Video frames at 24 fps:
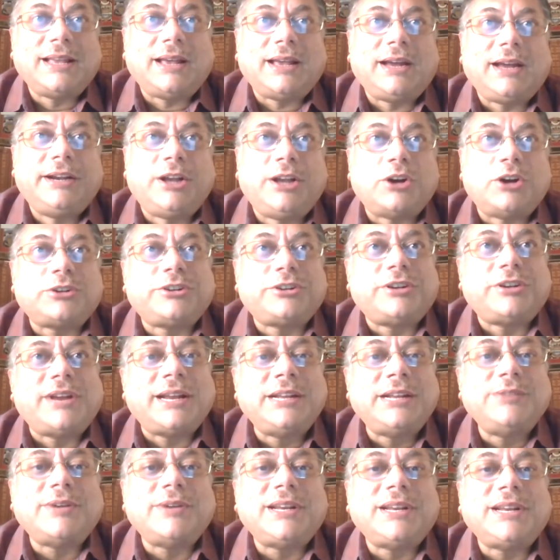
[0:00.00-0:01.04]
a doctor
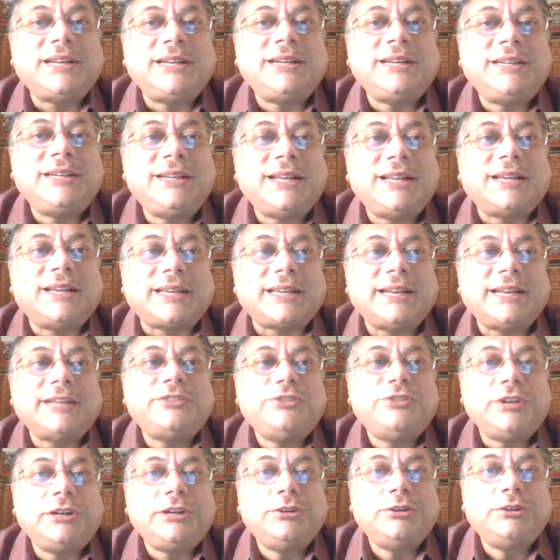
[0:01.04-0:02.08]
anywhere in India can
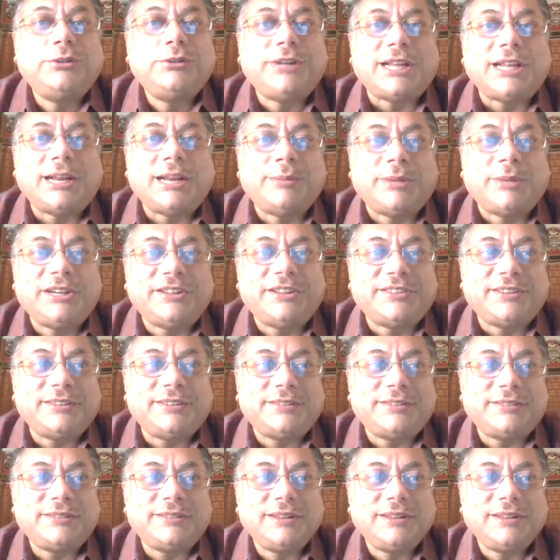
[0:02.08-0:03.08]
actually do telemedicine.